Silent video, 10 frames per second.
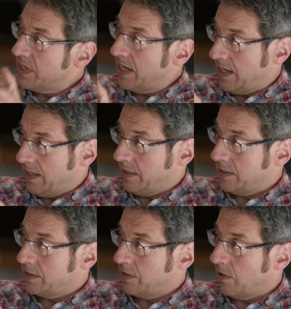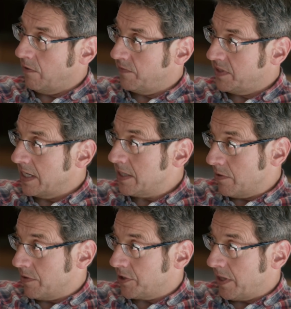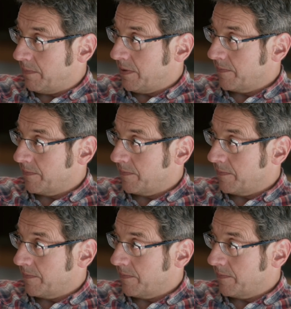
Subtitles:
hands of state ownership.